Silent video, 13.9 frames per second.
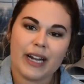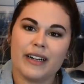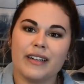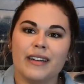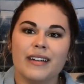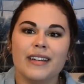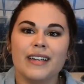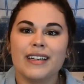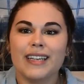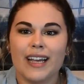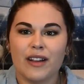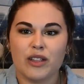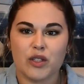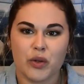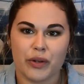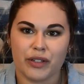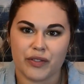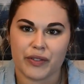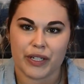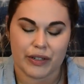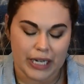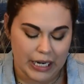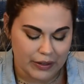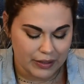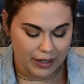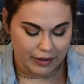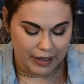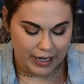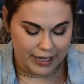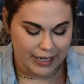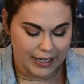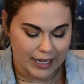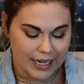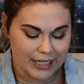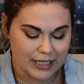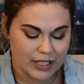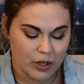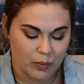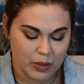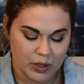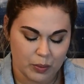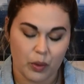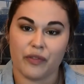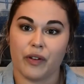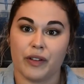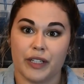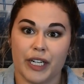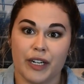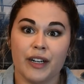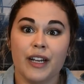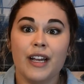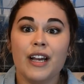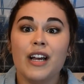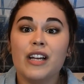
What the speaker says: We gotta get on the Twitter sphere now, all right? It's so much more fun there.